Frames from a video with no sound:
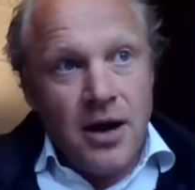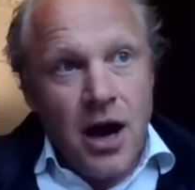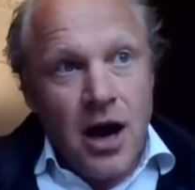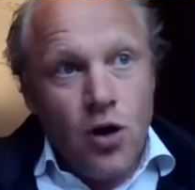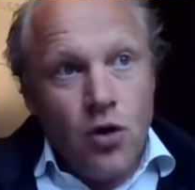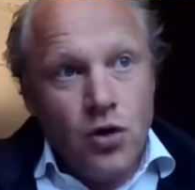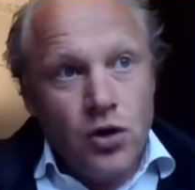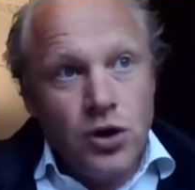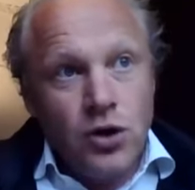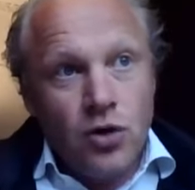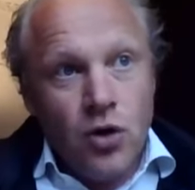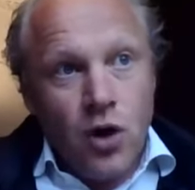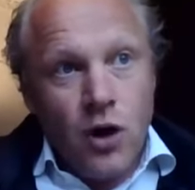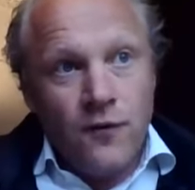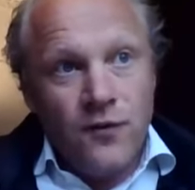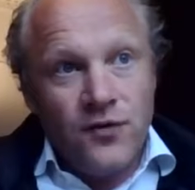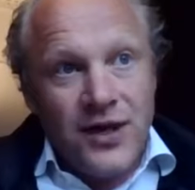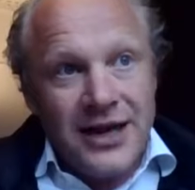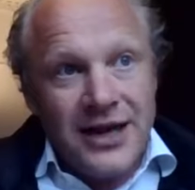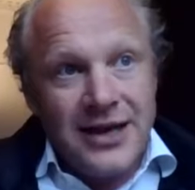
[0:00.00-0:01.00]
owner of
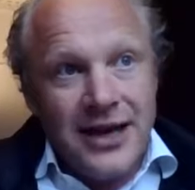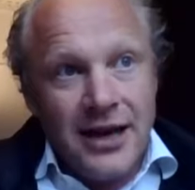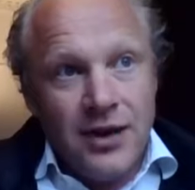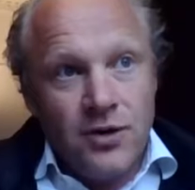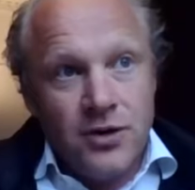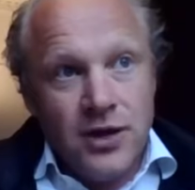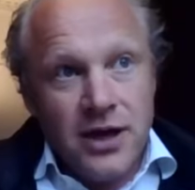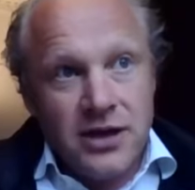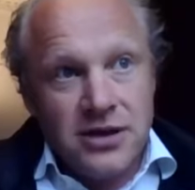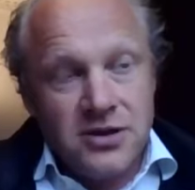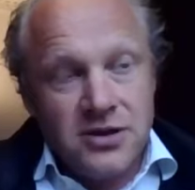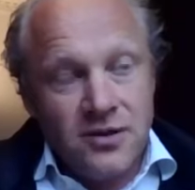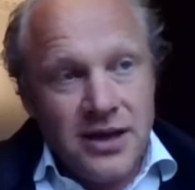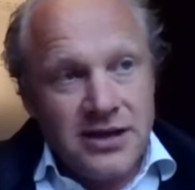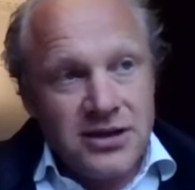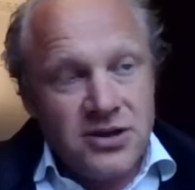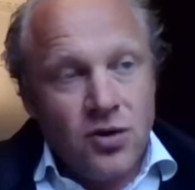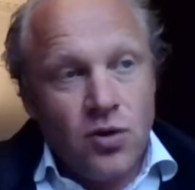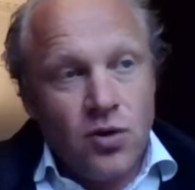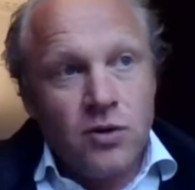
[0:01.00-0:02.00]
that area. So
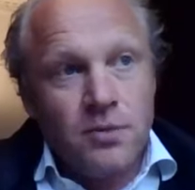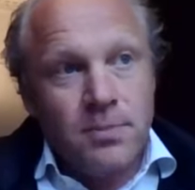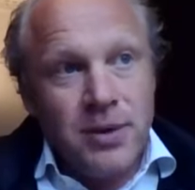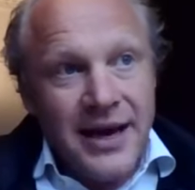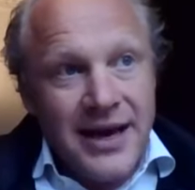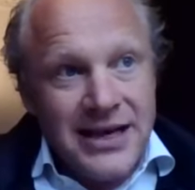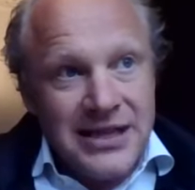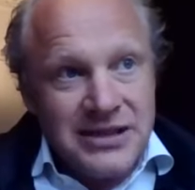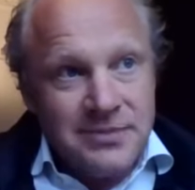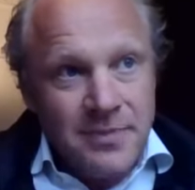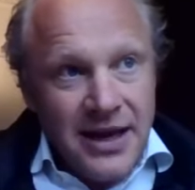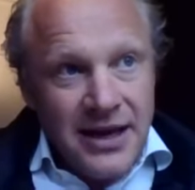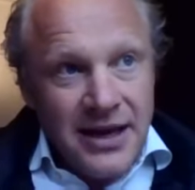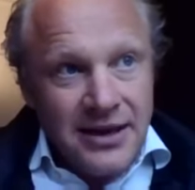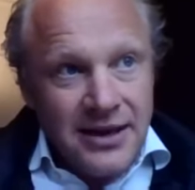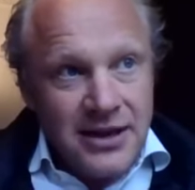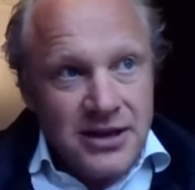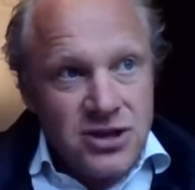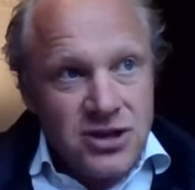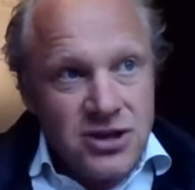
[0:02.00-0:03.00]
that's called
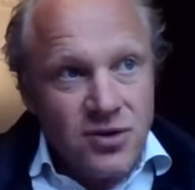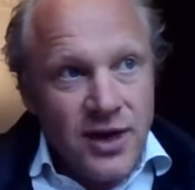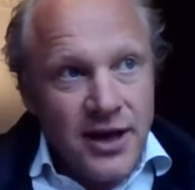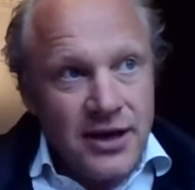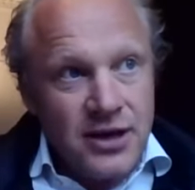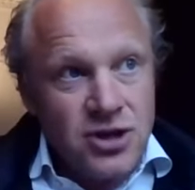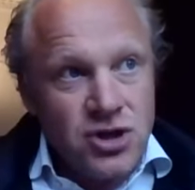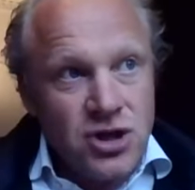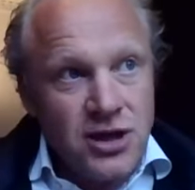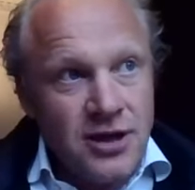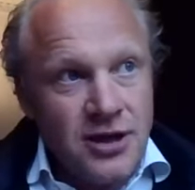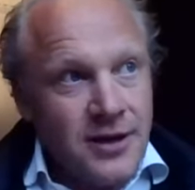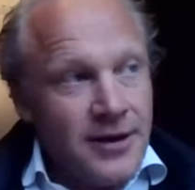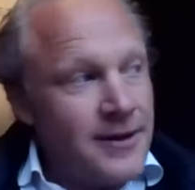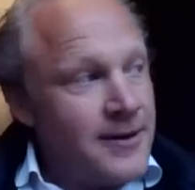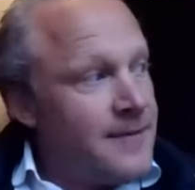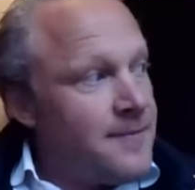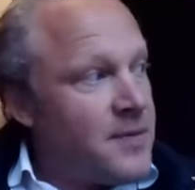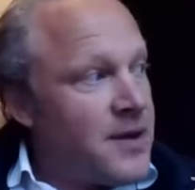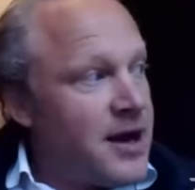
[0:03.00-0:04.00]
placemaking strategy.
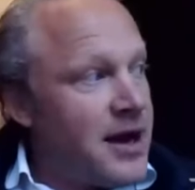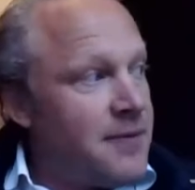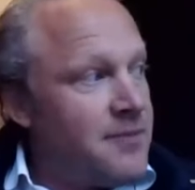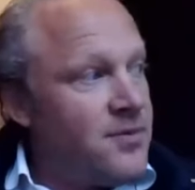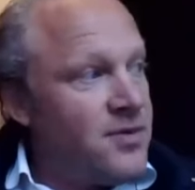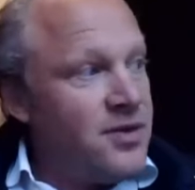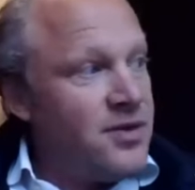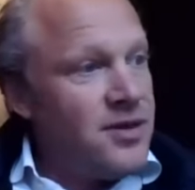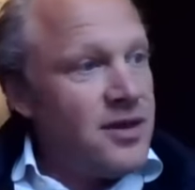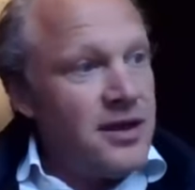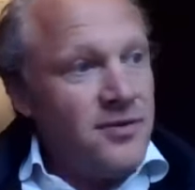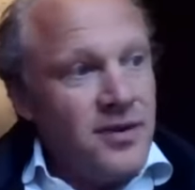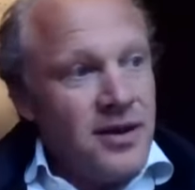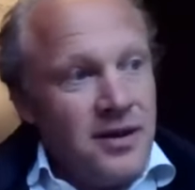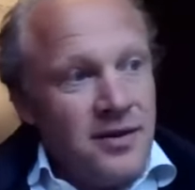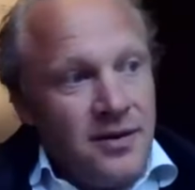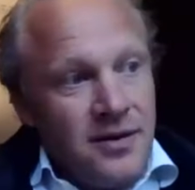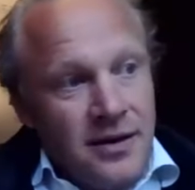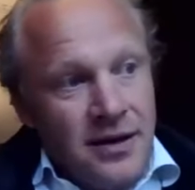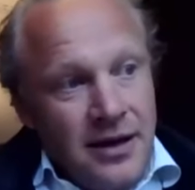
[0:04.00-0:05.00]

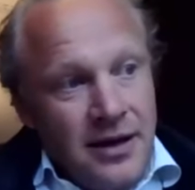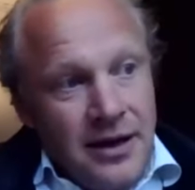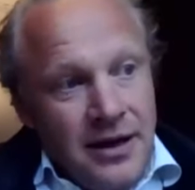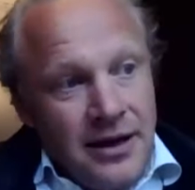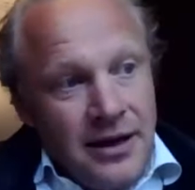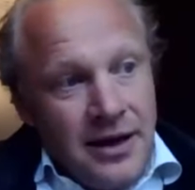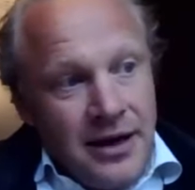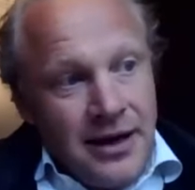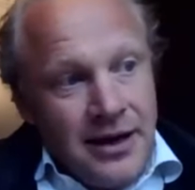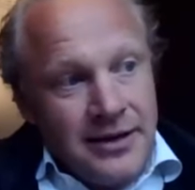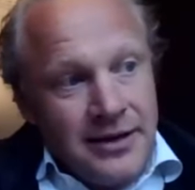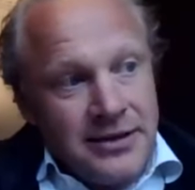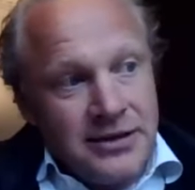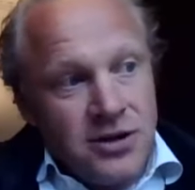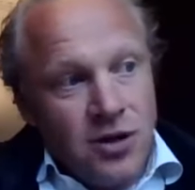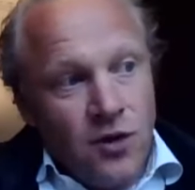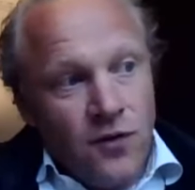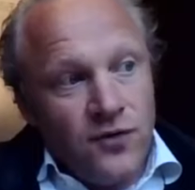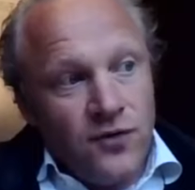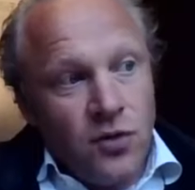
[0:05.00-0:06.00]
In England is
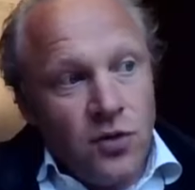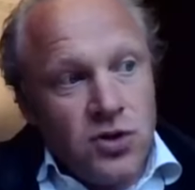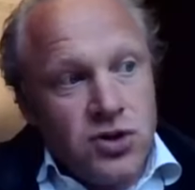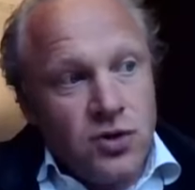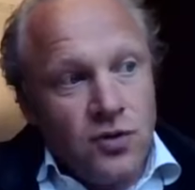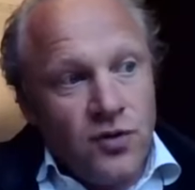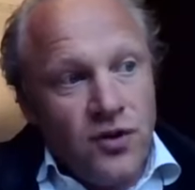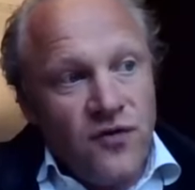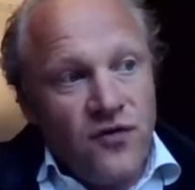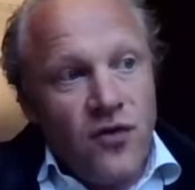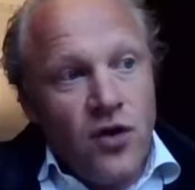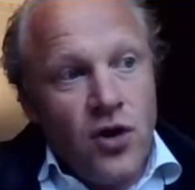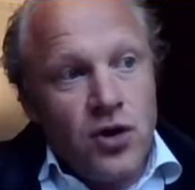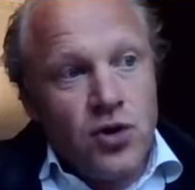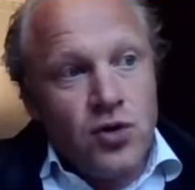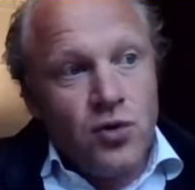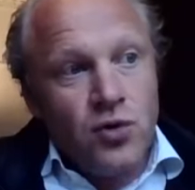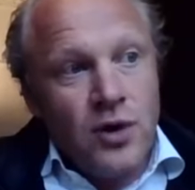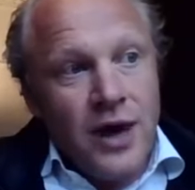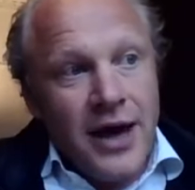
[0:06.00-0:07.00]
often also referred
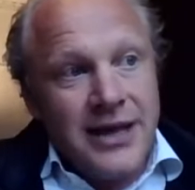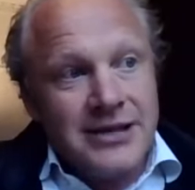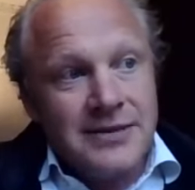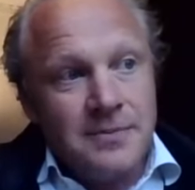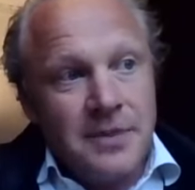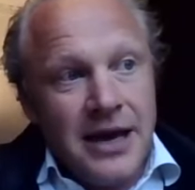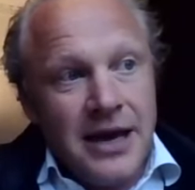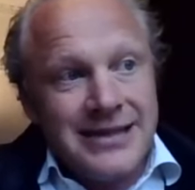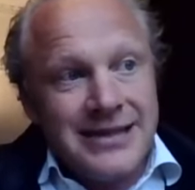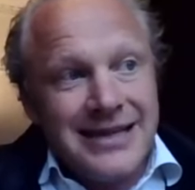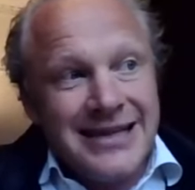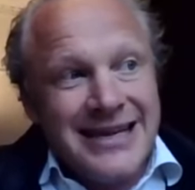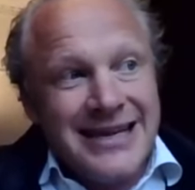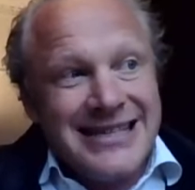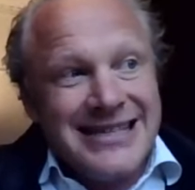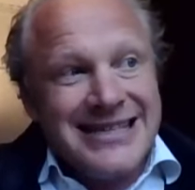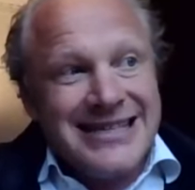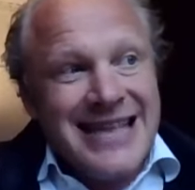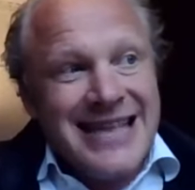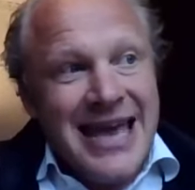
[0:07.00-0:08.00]
to as an
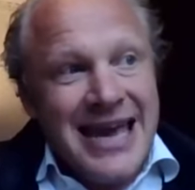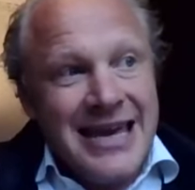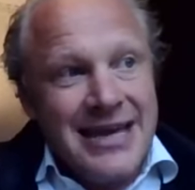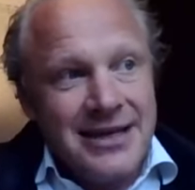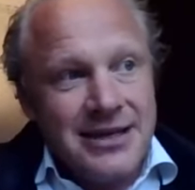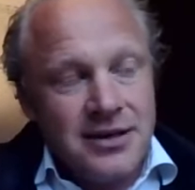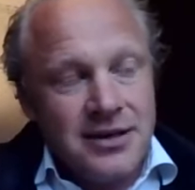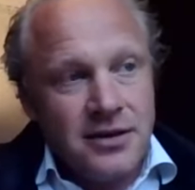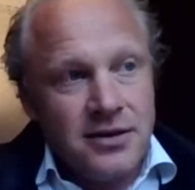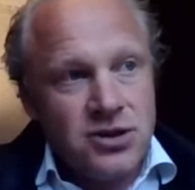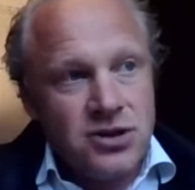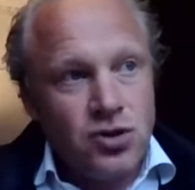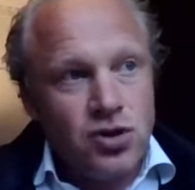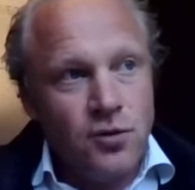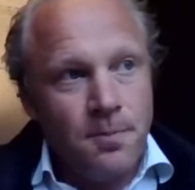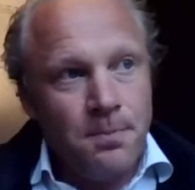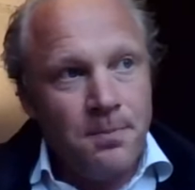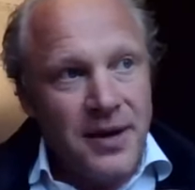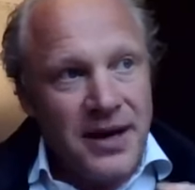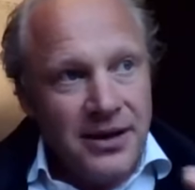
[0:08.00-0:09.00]
estate. So
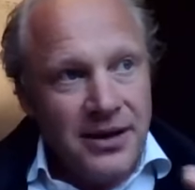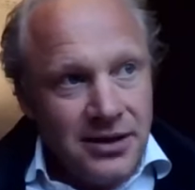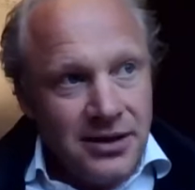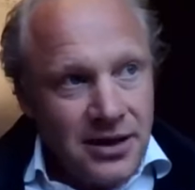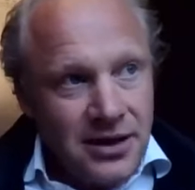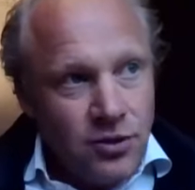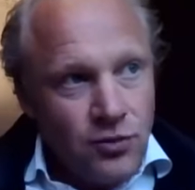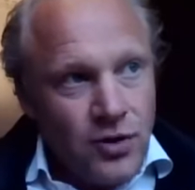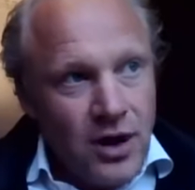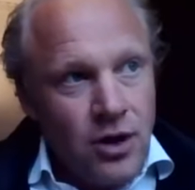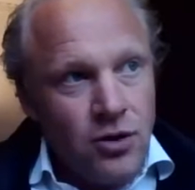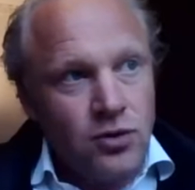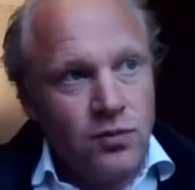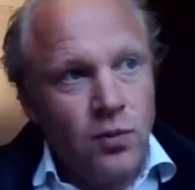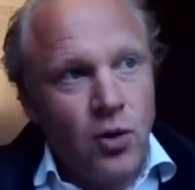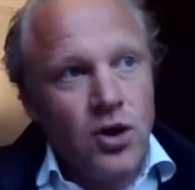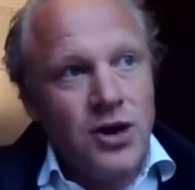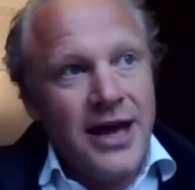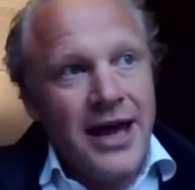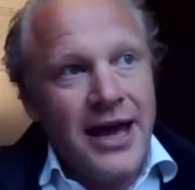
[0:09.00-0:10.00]
you build around
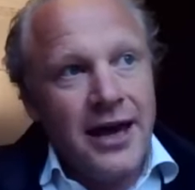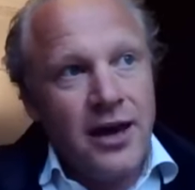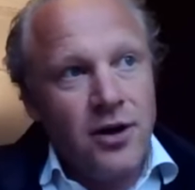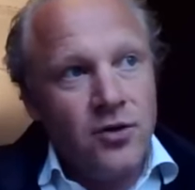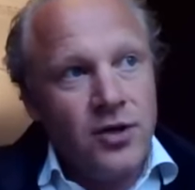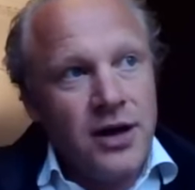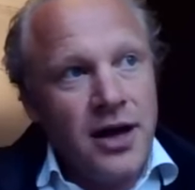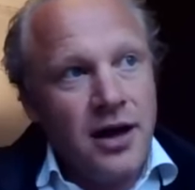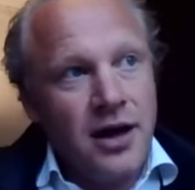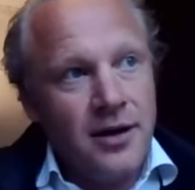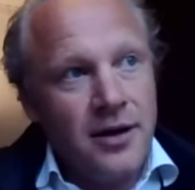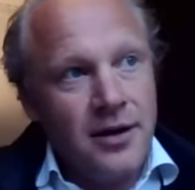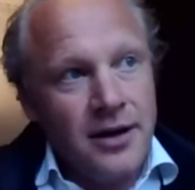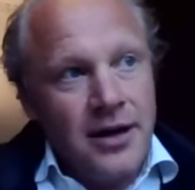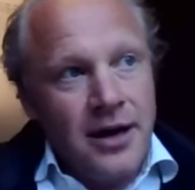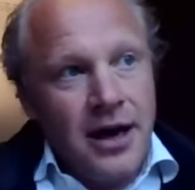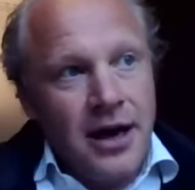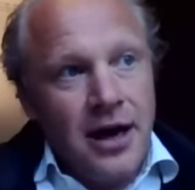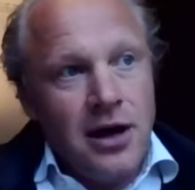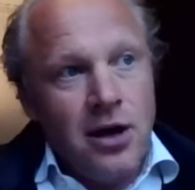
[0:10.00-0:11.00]
one area
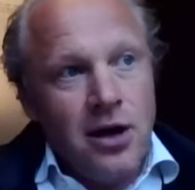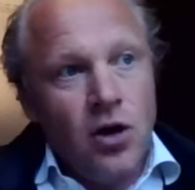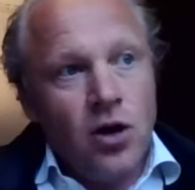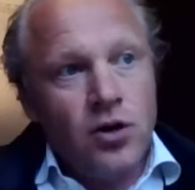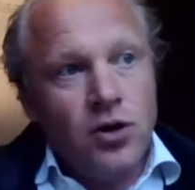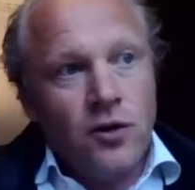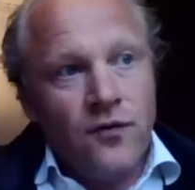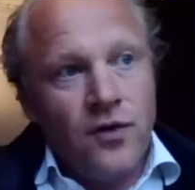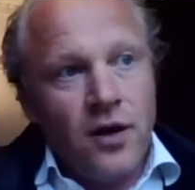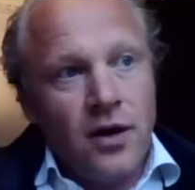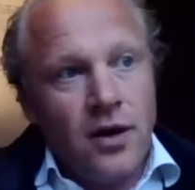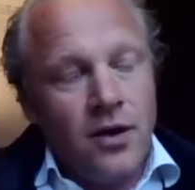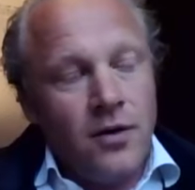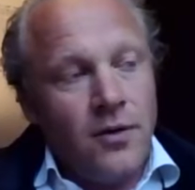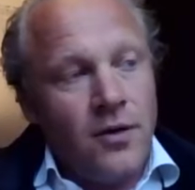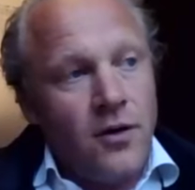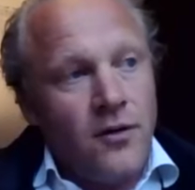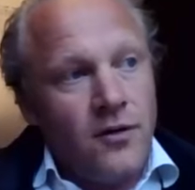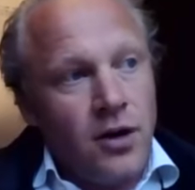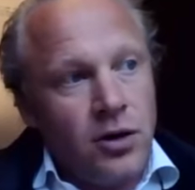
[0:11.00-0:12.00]
a lot
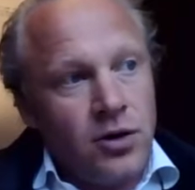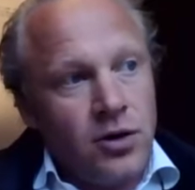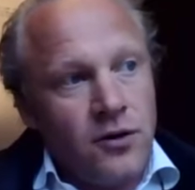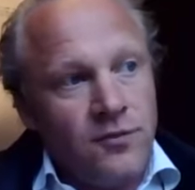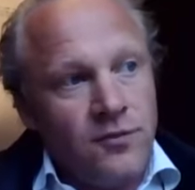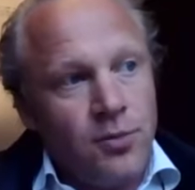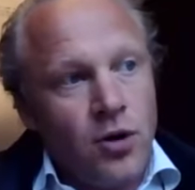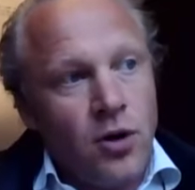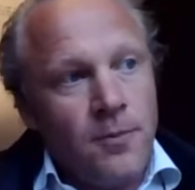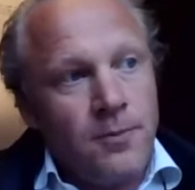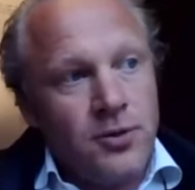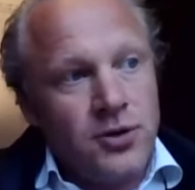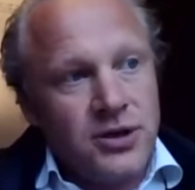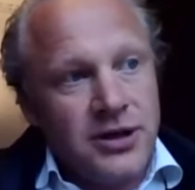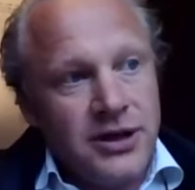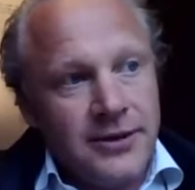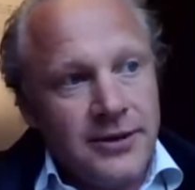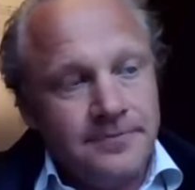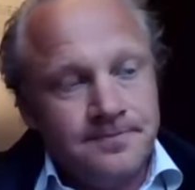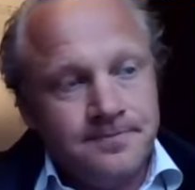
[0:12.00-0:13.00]
of
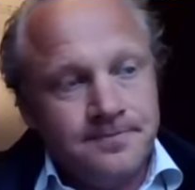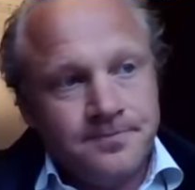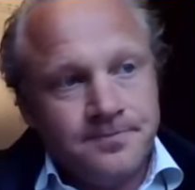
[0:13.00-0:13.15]
property.